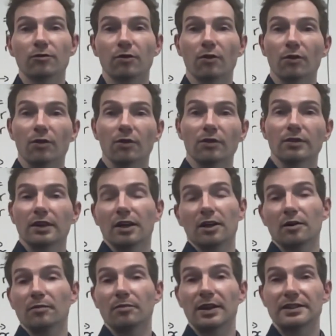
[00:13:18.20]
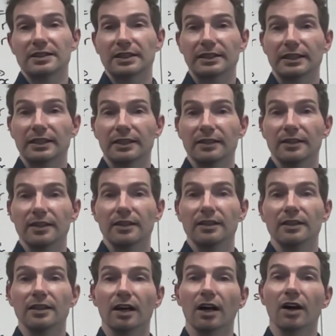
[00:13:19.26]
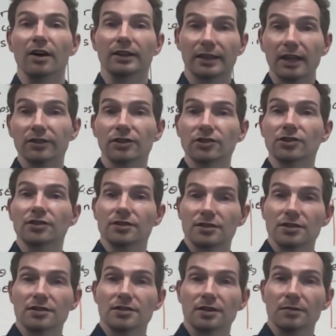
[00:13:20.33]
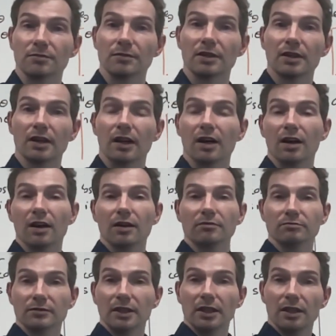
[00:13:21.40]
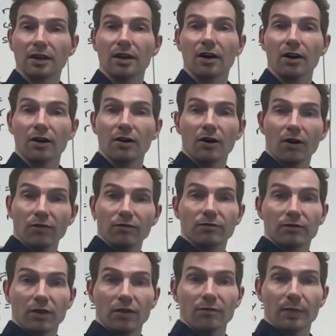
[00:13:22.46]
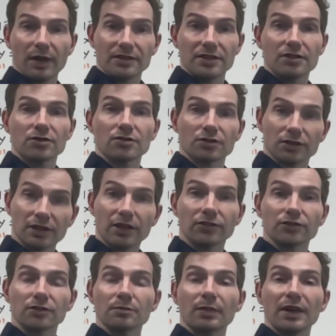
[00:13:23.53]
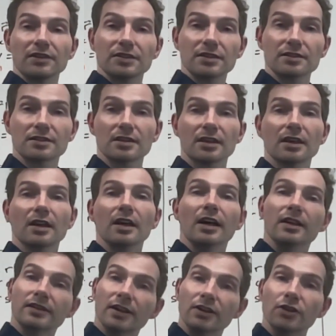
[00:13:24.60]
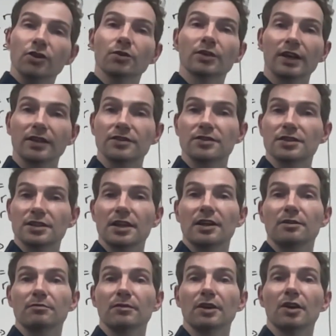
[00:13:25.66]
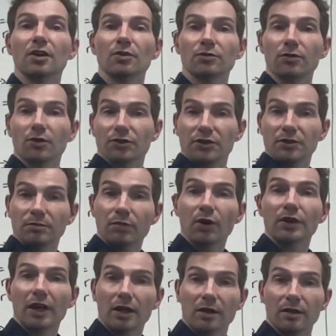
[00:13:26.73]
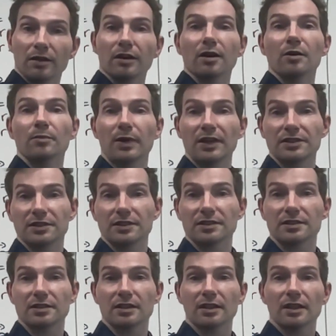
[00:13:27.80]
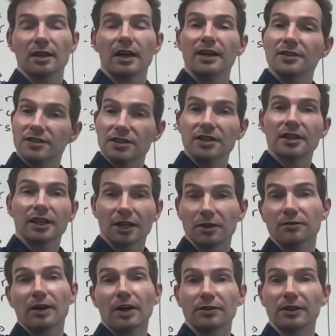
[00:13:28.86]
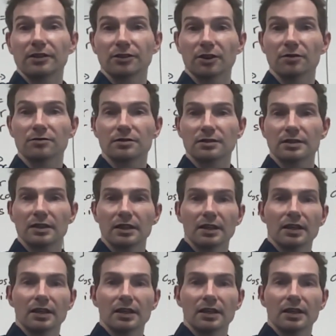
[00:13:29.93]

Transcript: for basically the Cartesian system of basis, so the Cartesian basis, and then look at the same for the polar basis and see kind of how that goes.